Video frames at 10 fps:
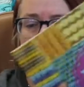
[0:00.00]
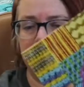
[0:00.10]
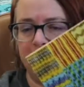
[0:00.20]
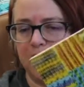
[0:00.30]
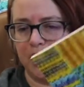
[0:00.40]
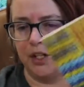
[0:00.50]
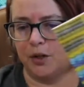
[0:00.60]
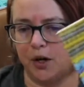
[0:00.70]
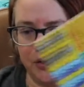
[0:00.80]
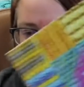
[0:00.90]

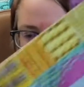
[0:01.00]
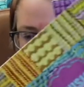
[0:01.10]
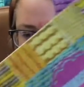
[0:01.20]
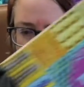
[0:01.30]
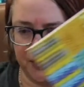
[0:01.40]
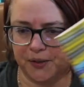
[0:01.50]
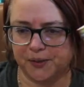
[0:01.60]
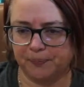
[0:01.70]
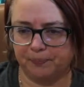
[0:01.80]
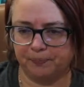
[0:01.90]
Tunisian crochet
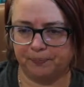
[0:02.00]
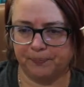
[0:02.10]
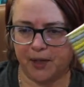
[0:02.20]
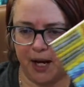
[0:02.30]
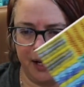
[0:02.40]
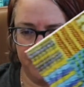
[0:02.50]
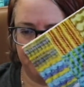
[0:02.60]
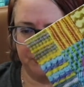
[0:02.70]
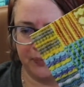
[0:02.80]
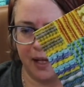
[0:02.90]
stitches. Okay?
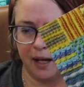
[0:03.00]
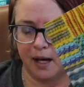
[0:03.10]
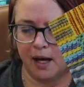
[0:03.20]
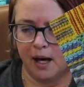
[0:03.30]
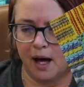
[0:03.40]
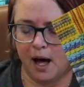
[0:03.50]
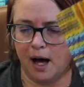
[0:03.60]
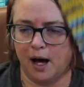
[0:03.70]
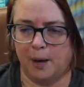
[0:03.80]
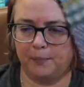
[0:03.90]

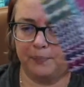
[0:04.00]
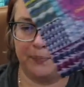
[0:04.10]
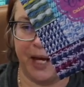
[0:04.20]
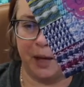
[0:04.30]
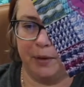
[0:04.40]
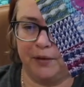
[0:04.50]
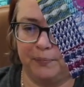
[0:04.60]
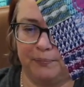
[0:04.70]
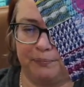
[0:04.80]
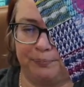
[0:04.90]
They can be